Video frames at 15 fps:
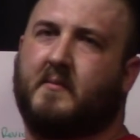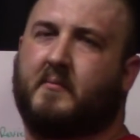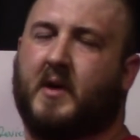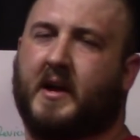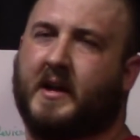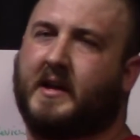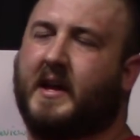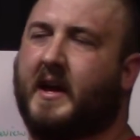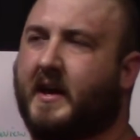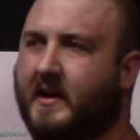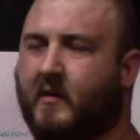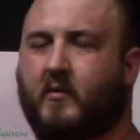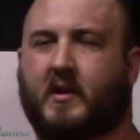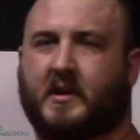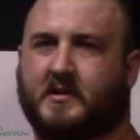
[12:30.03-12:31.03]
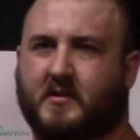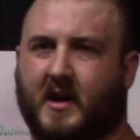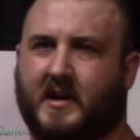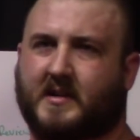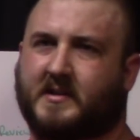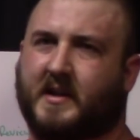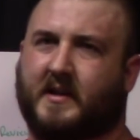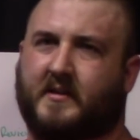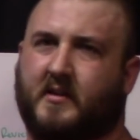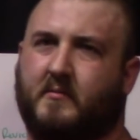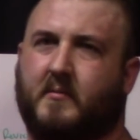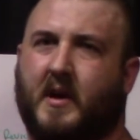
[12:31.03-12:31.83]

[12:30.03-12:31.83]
But again, I want to try to stick to